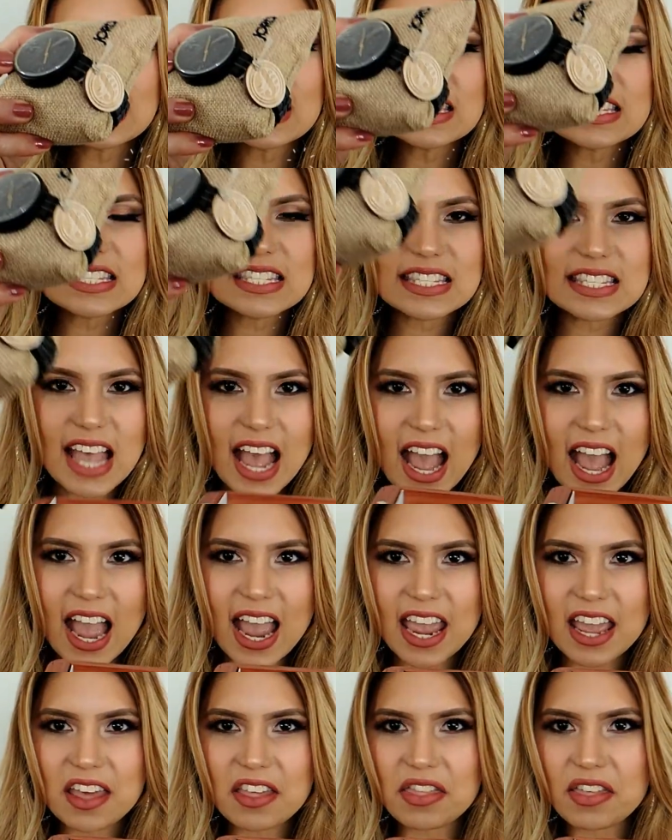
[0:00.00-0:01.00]

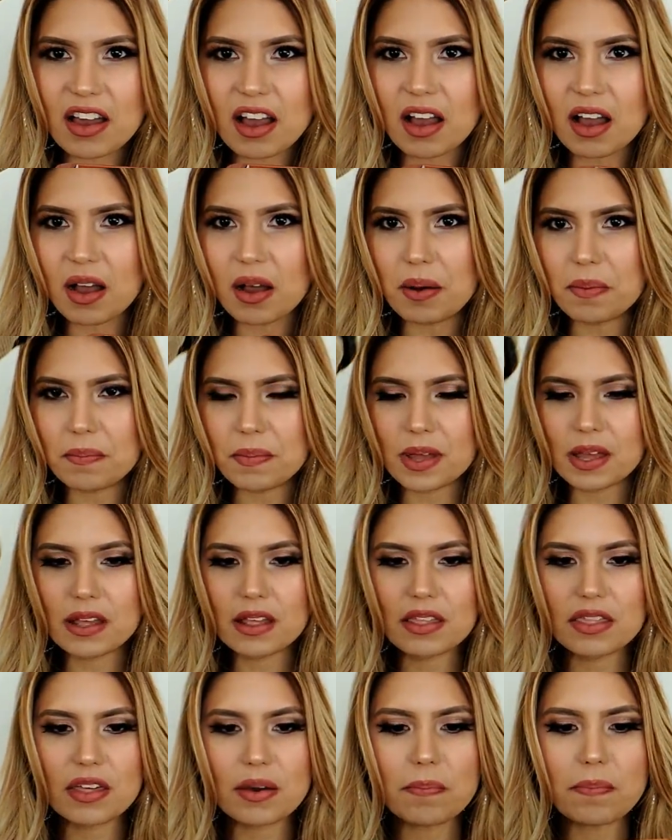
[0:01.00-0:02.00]
inside
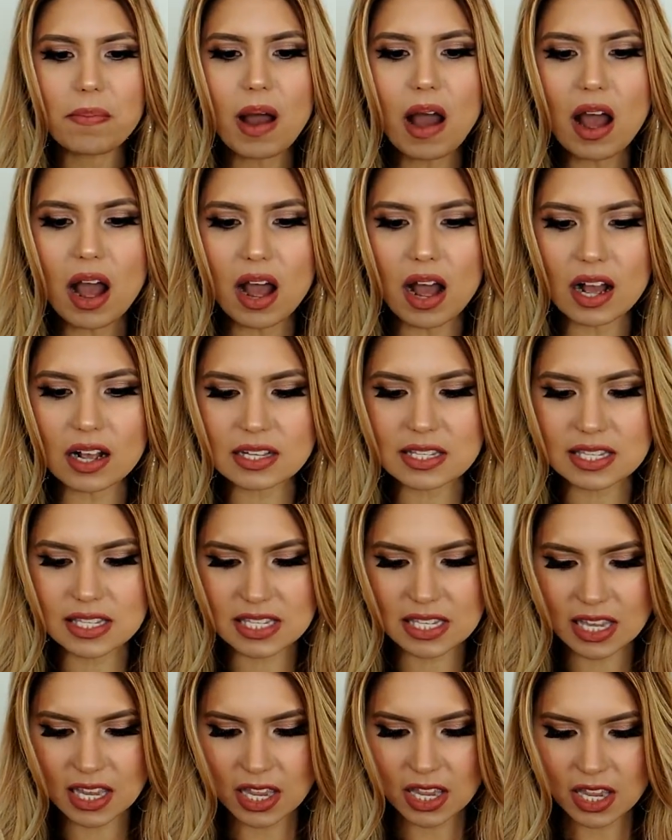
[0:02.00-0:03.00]
the
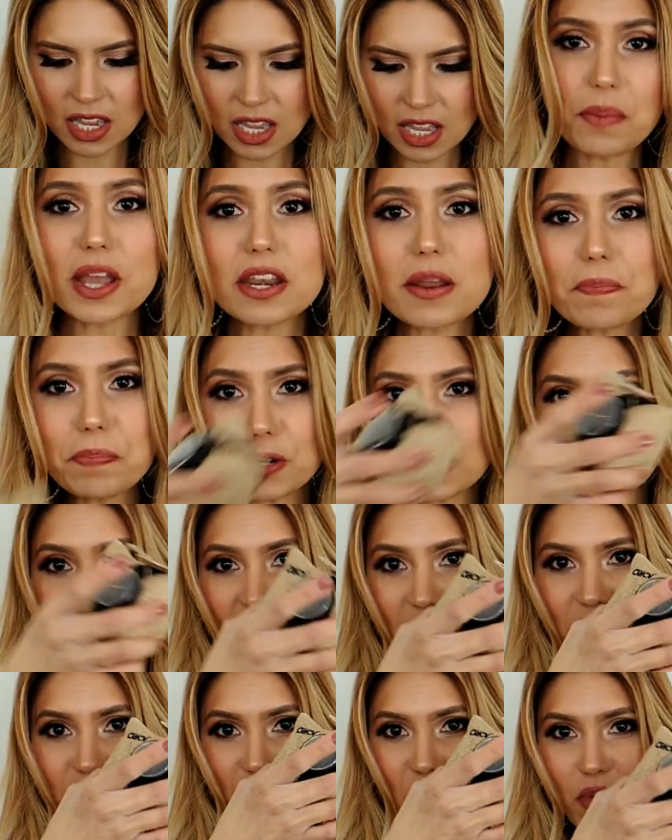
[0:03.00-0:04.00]
box, I'm gonna put
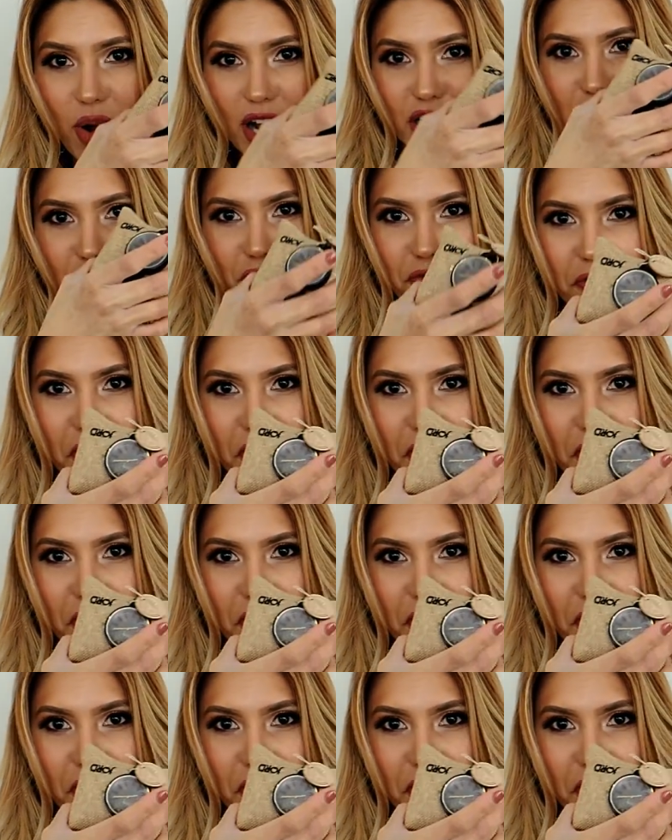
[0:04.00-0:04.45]
down the watch